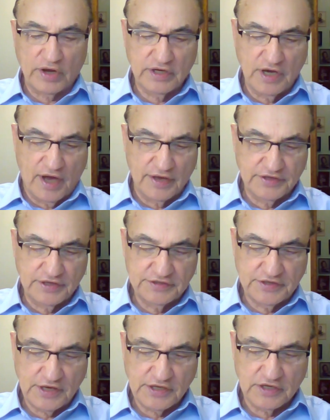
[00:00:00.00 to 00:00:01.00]
and God
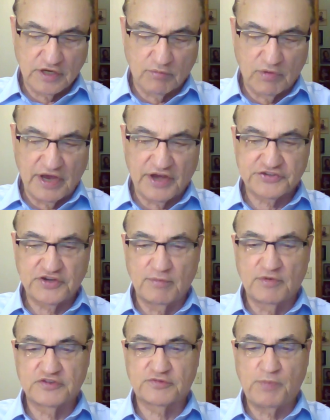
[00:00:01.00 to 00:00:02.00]
continued to bless
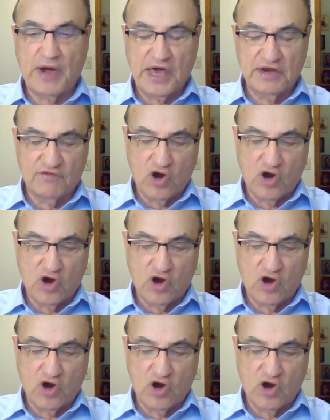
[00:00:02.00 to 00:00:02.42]
them in spite